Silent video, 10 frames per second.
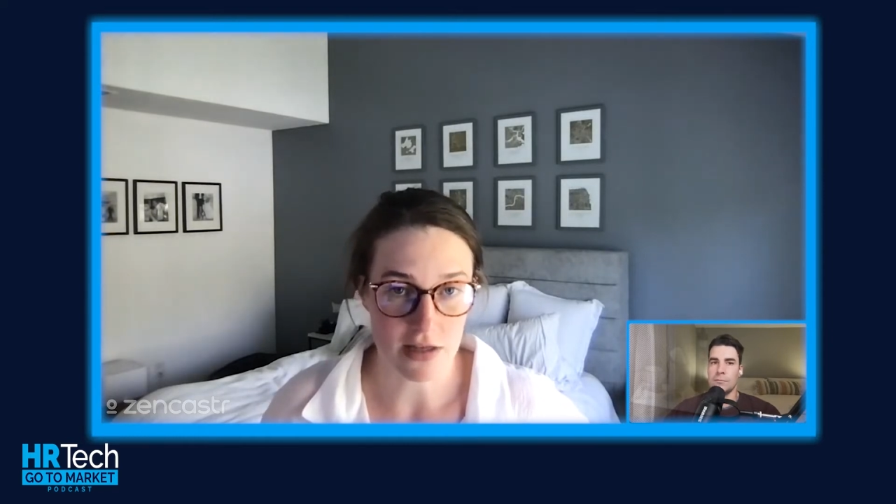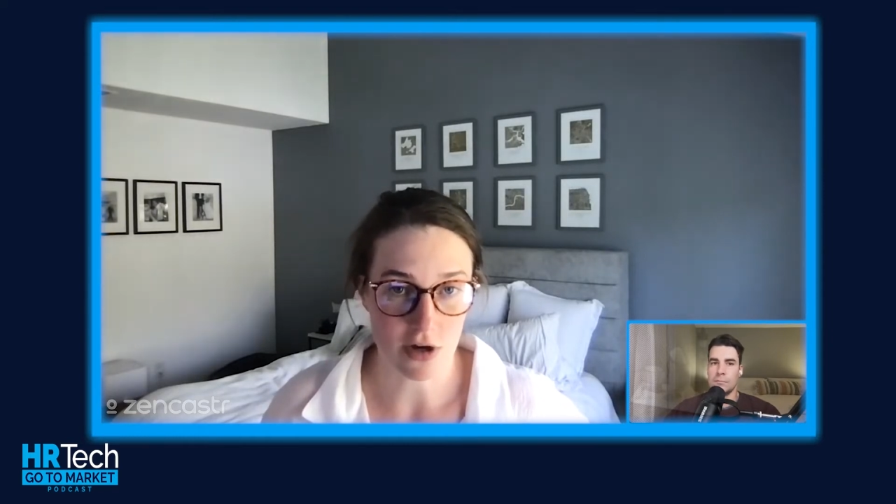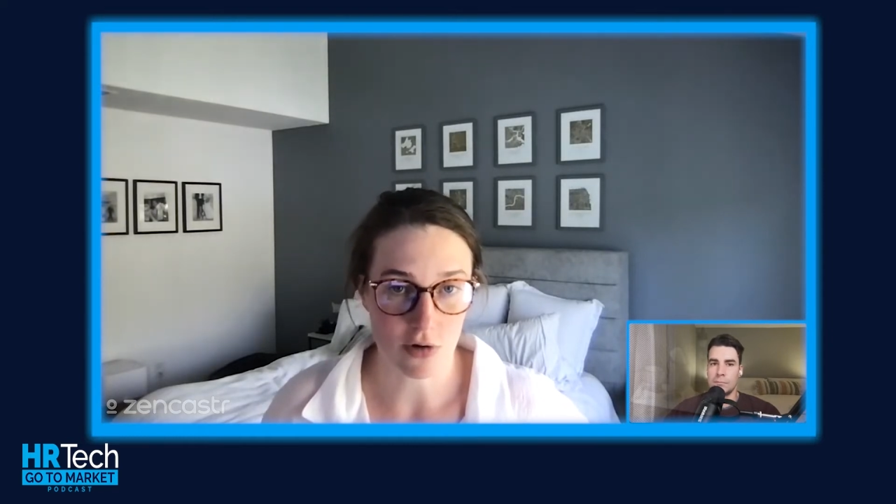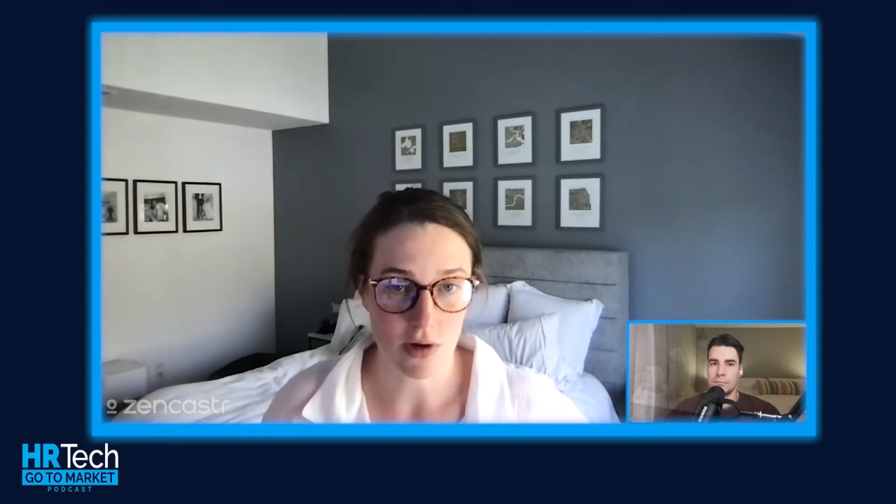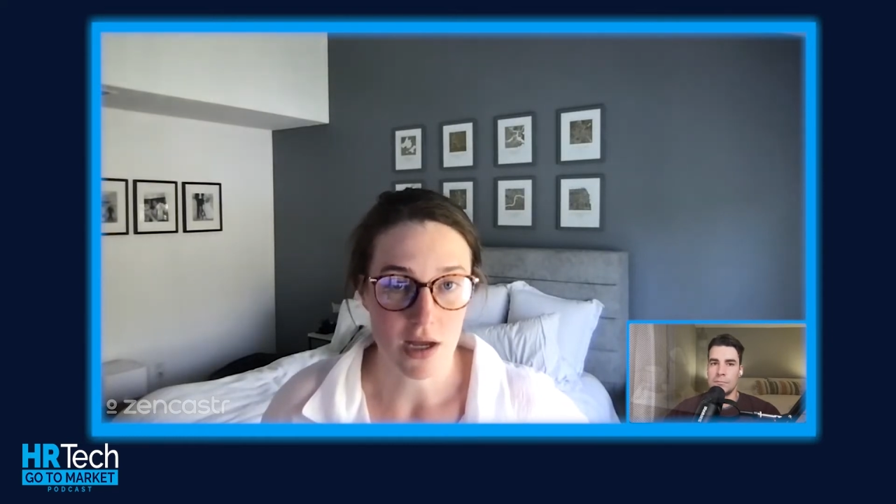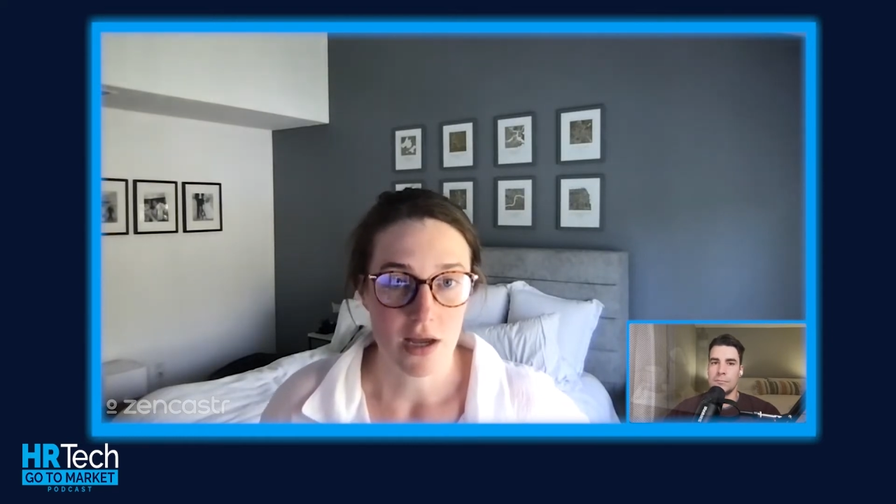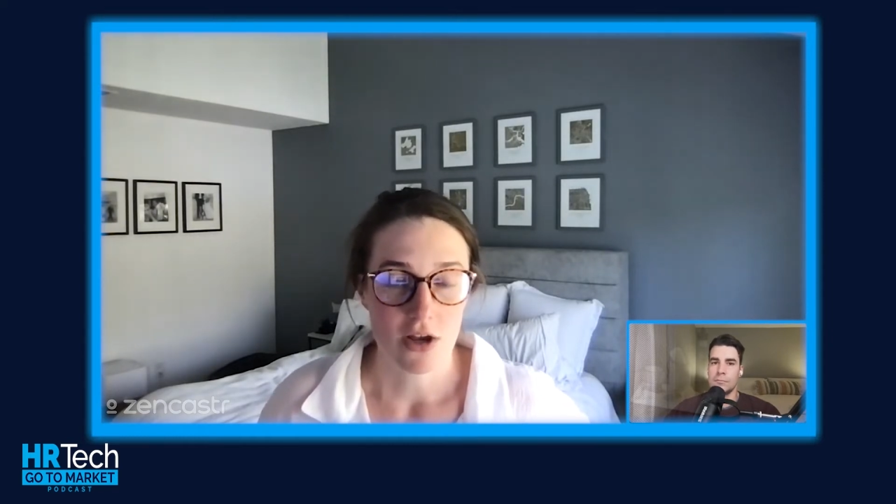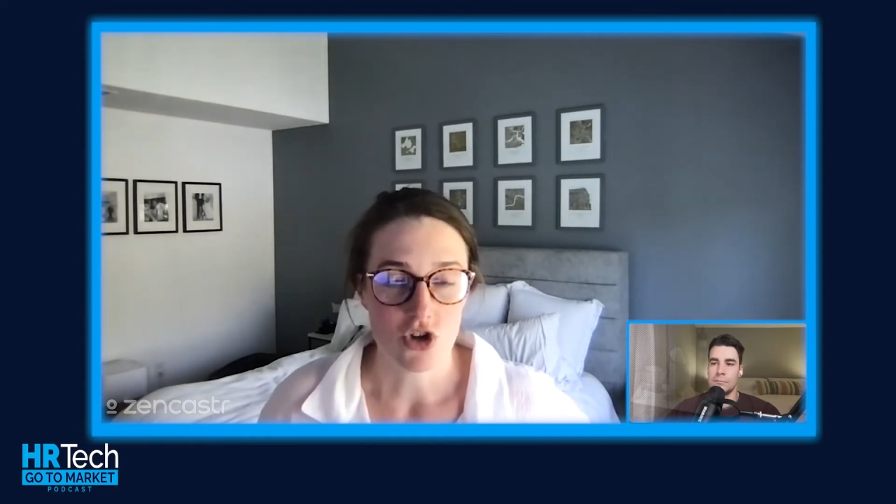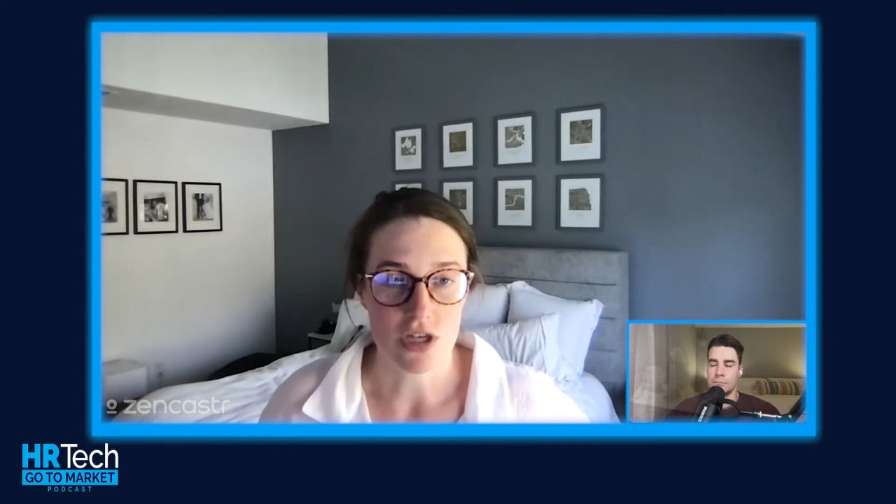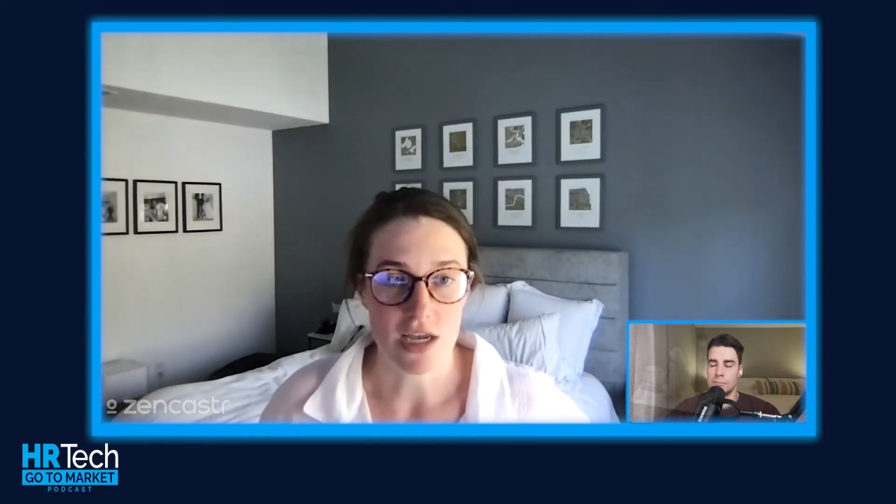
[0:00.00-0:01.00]
So
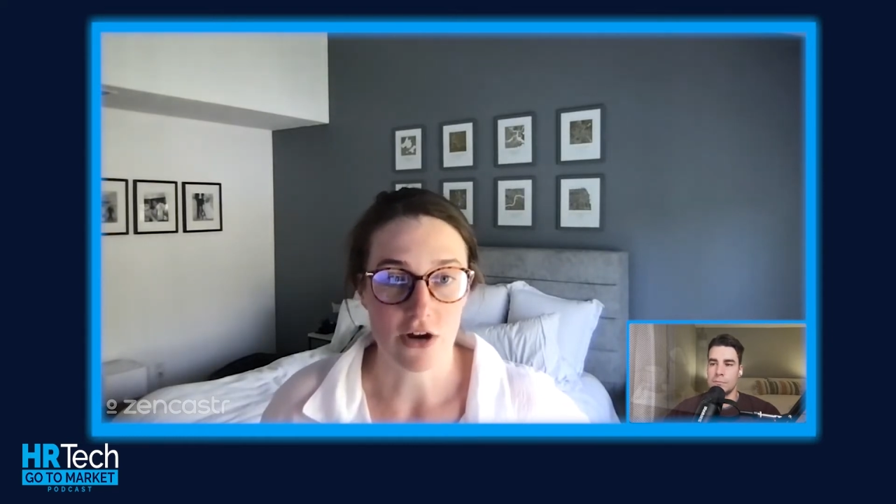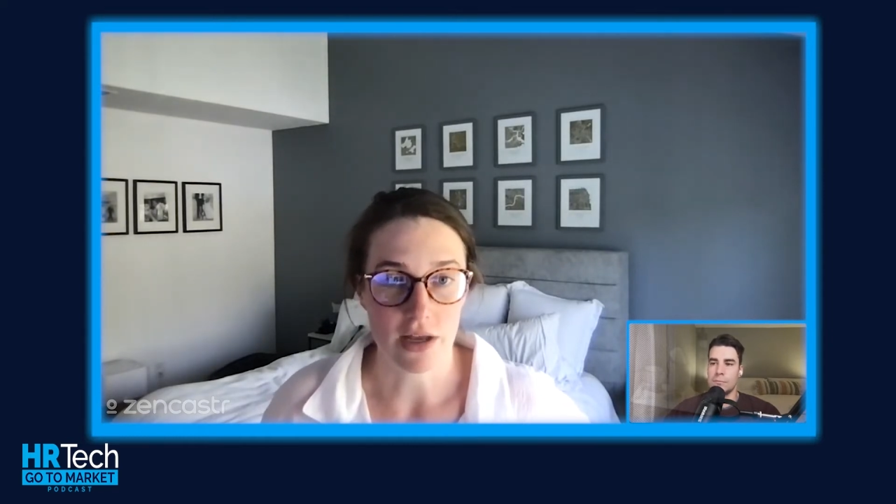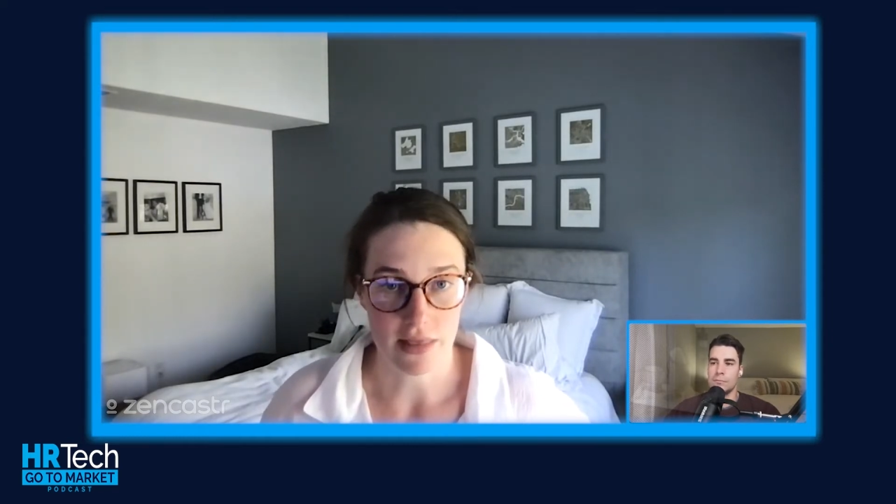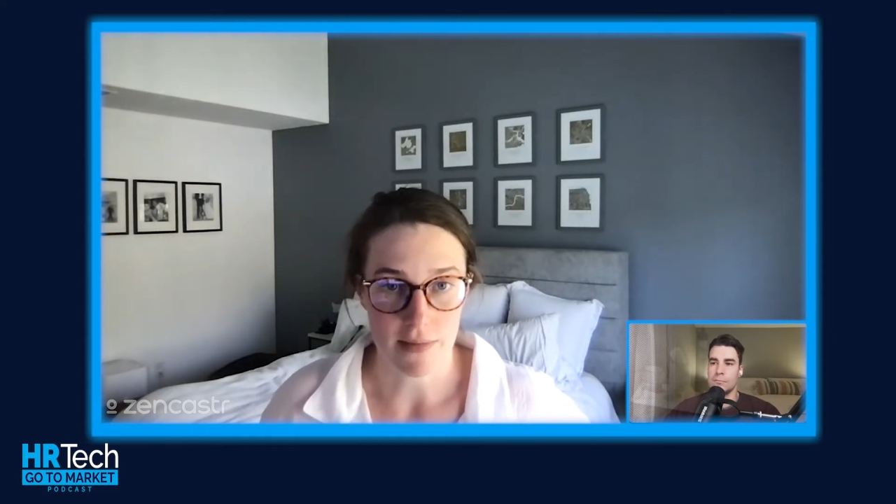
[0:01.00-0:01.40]
just hearing